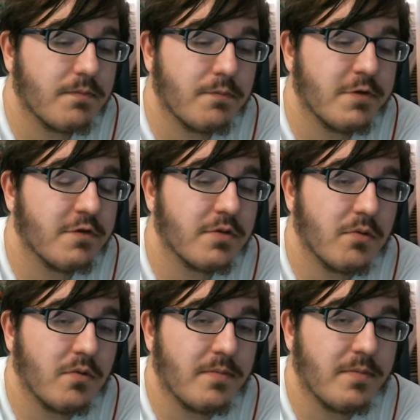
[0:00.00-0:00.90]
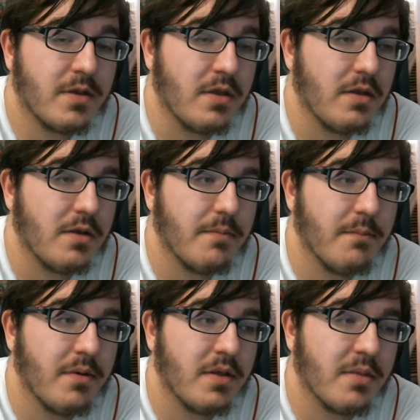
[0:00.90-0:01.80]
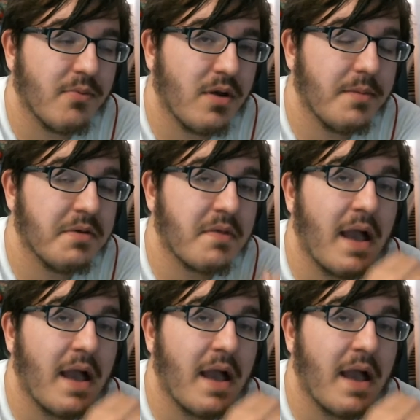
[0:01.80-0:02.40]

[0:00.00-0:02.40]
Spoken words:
Witcher 3 would be, but the problem is